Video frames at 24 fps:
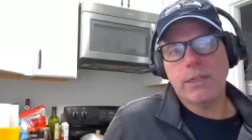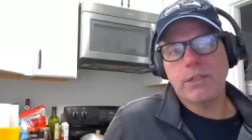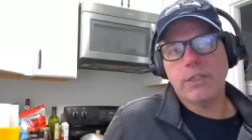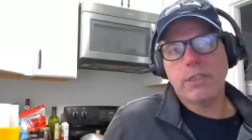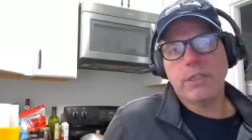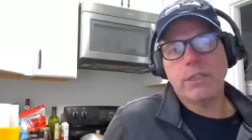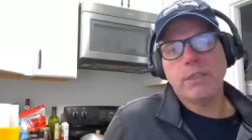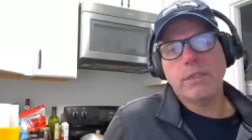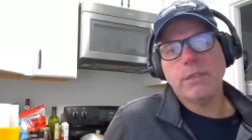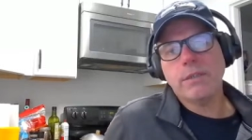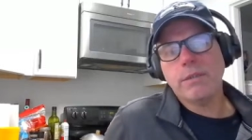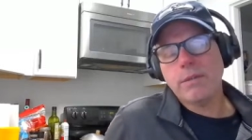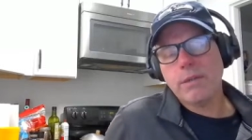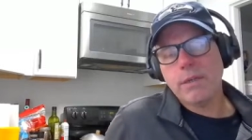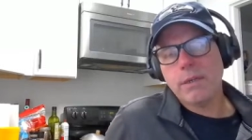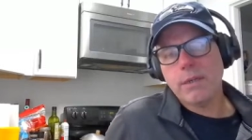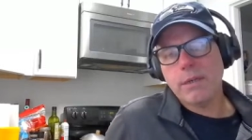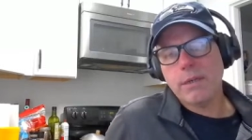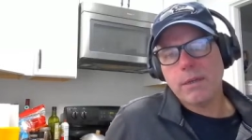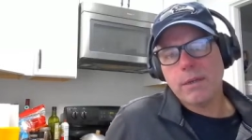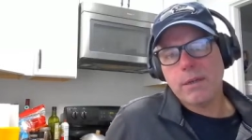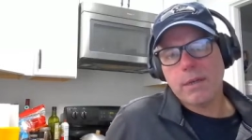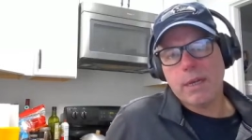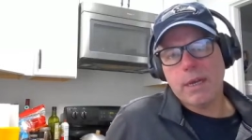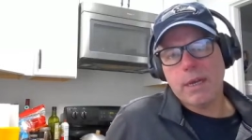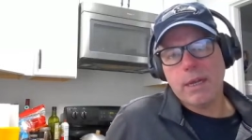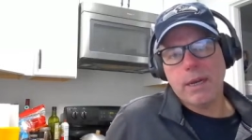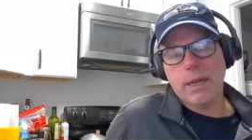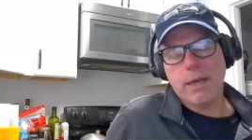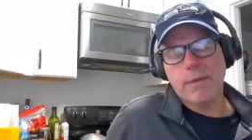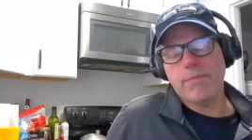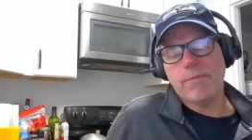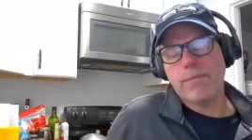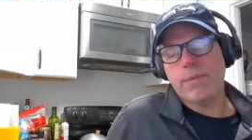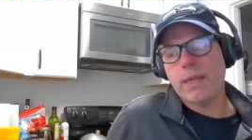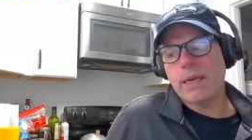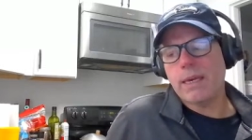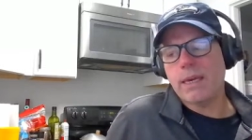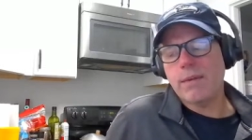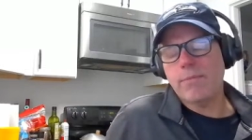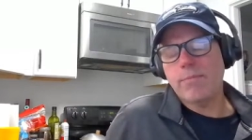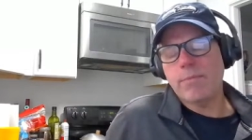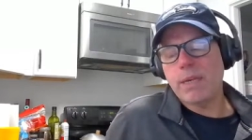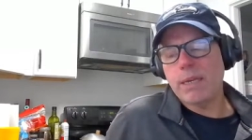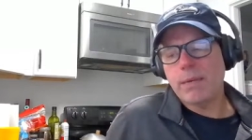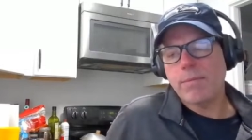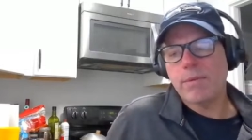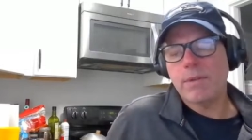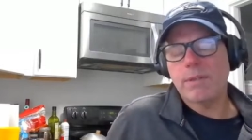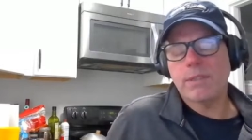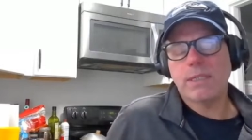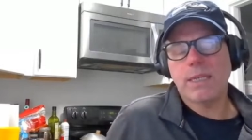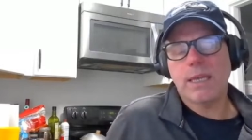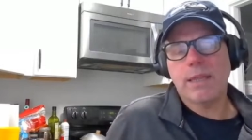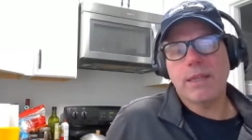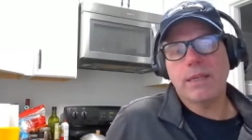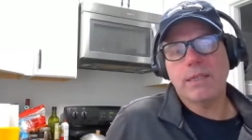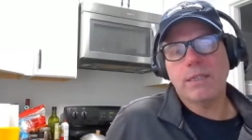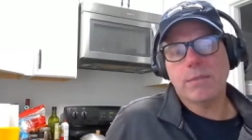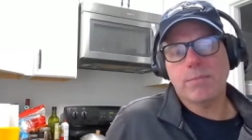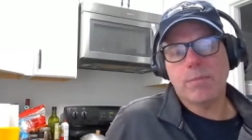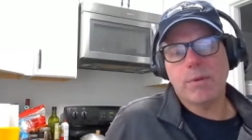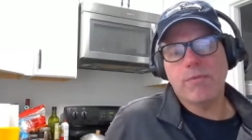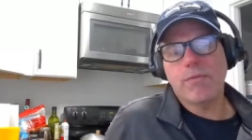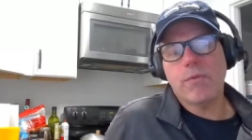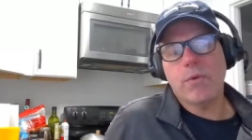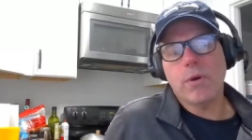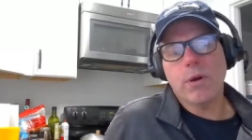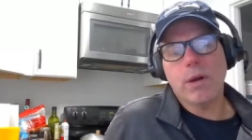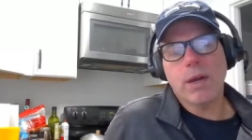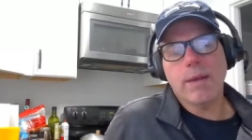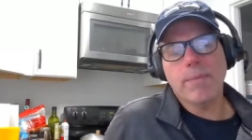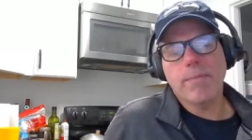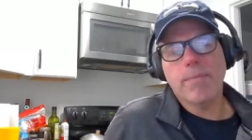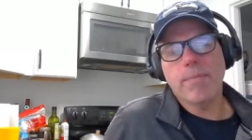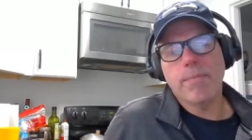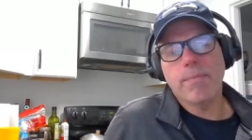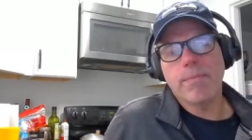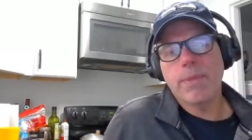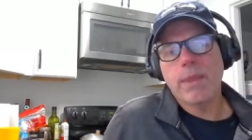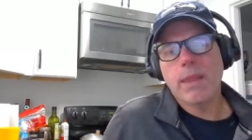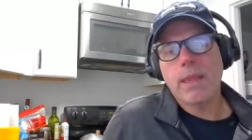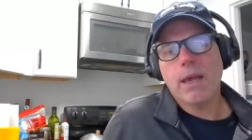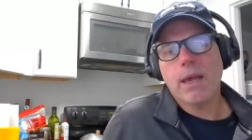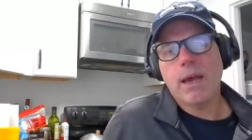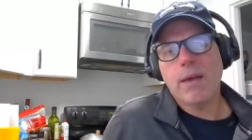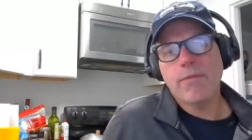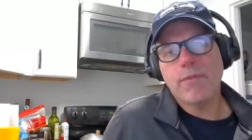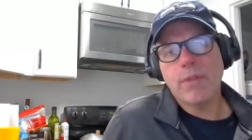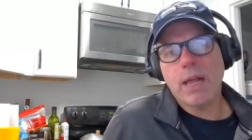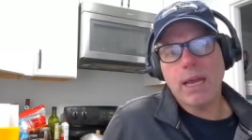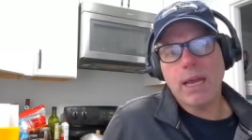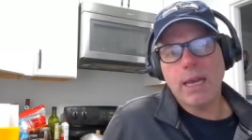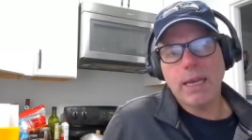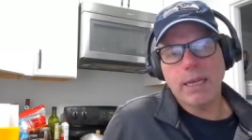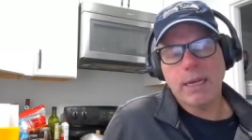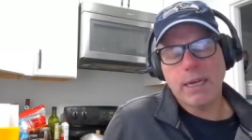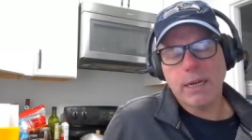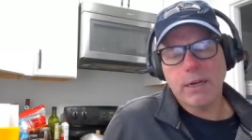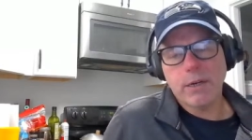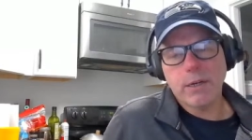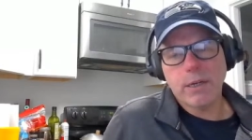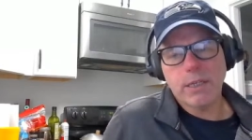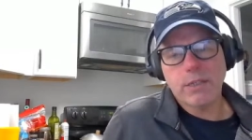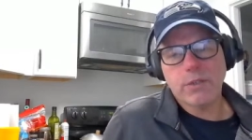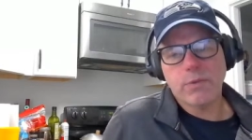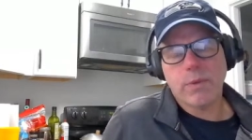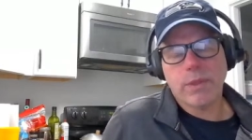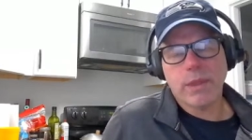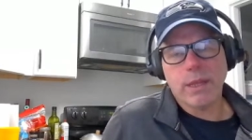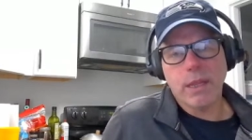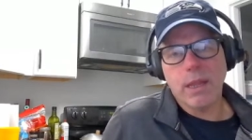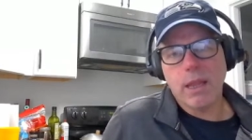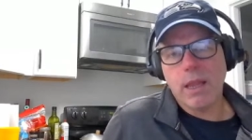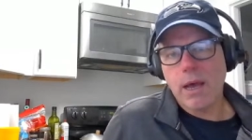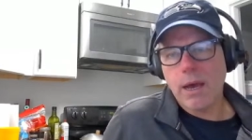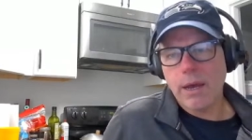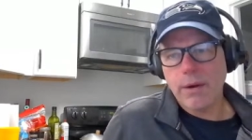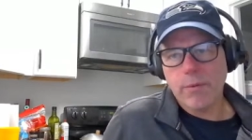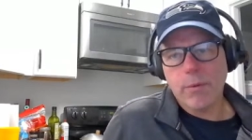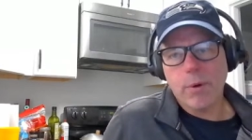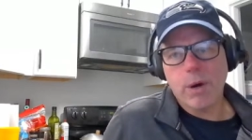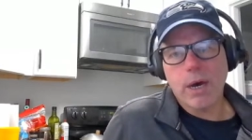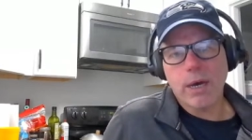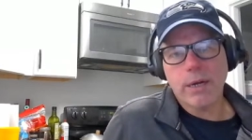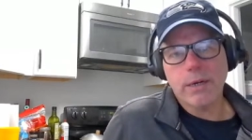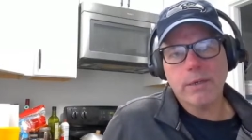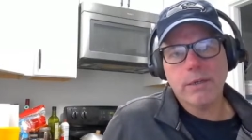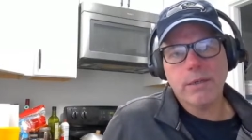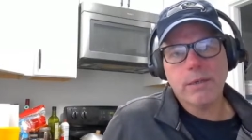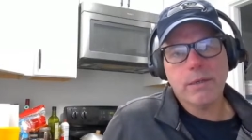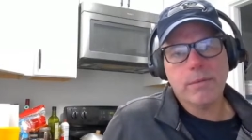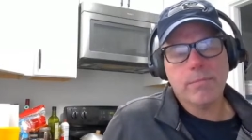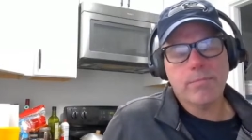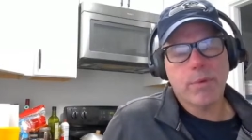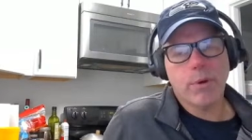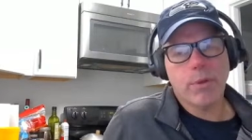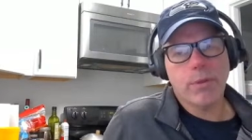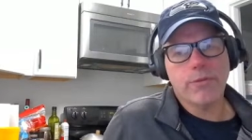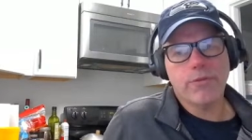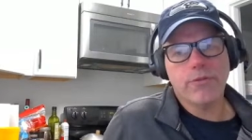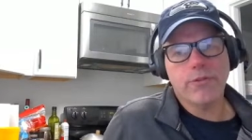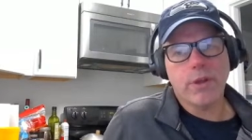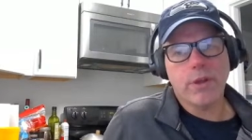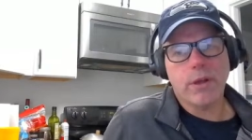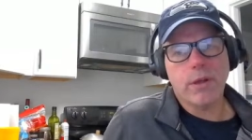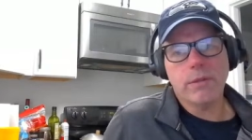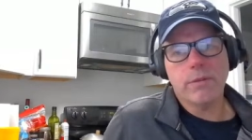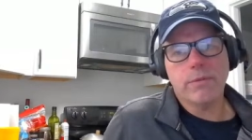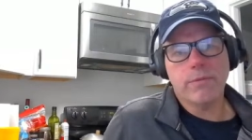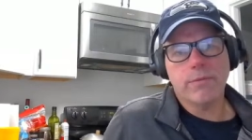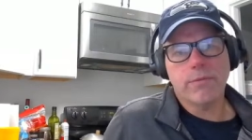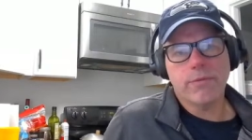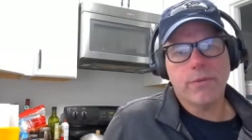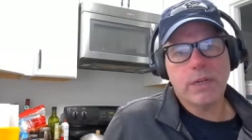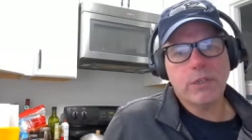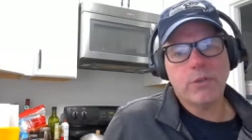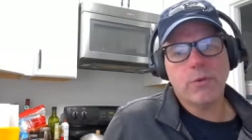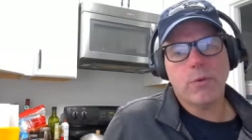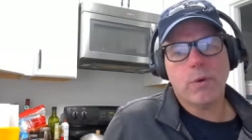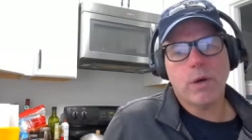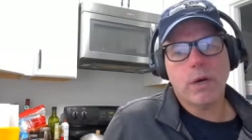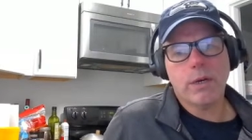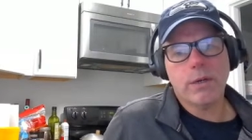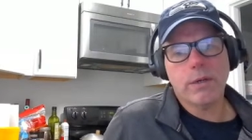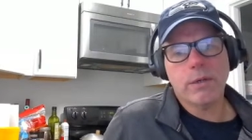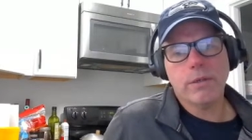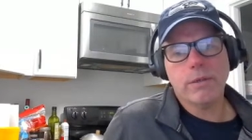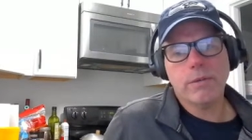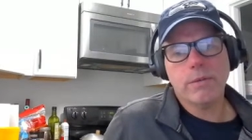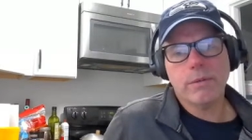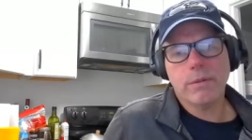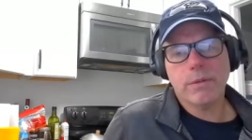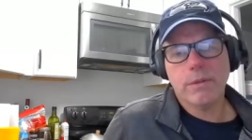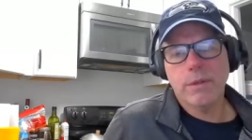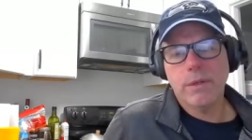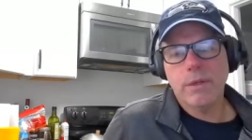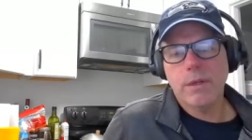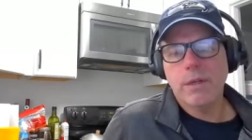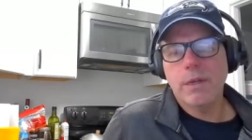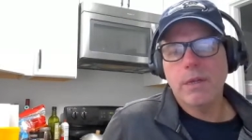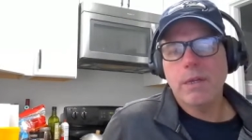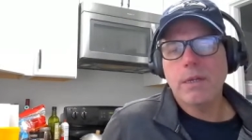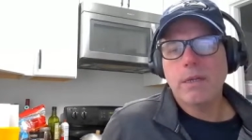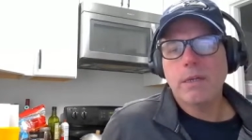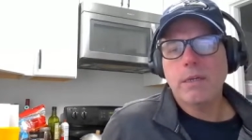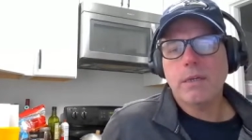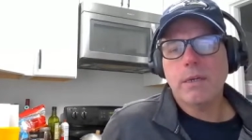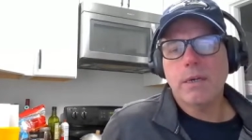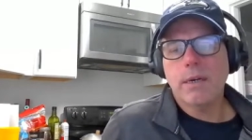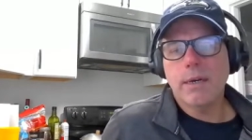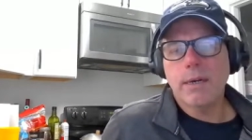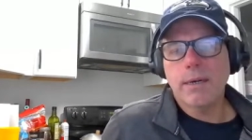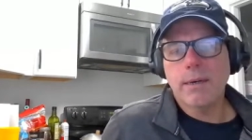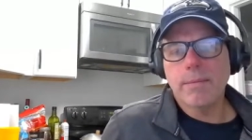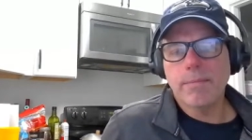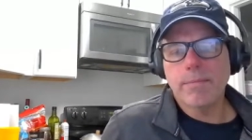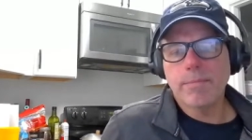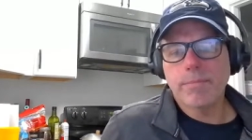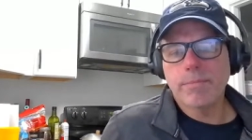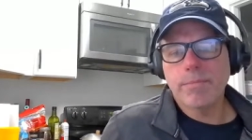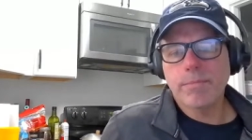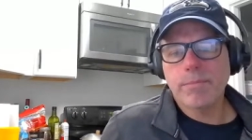engine and I think I've maybe said this before. I fly in areas with a lot of water, both salt and fresh water. A